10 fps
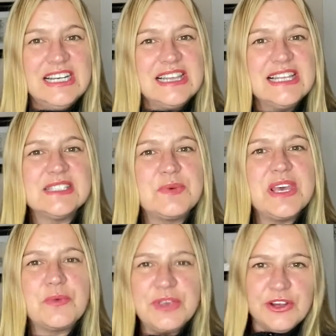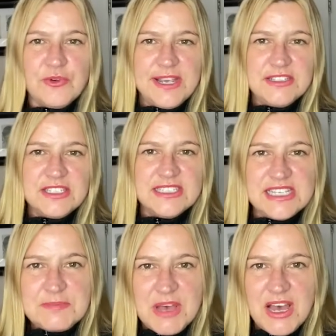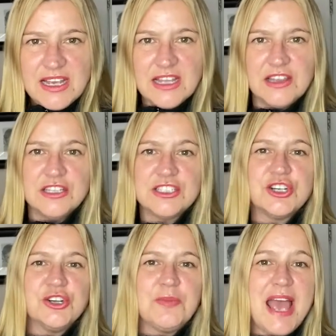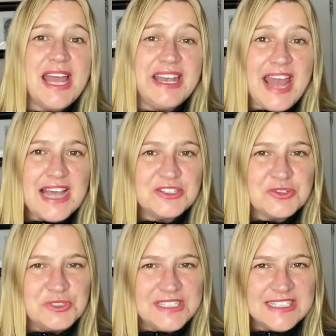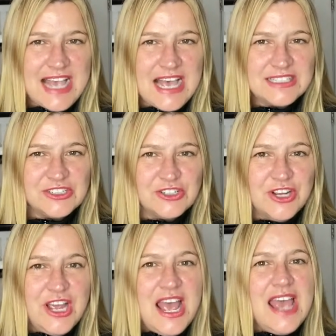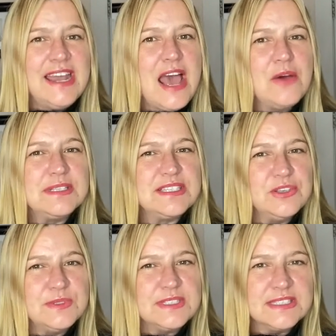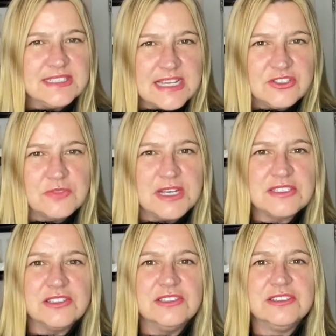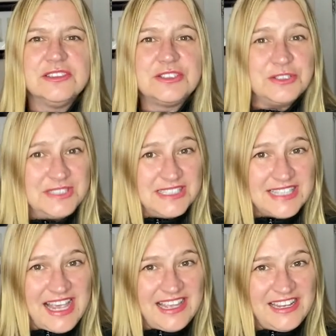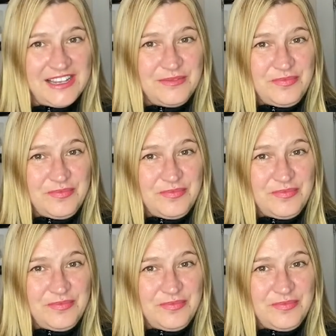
This week we are going to debunk the term natural disaster and how its use is detrimental to society.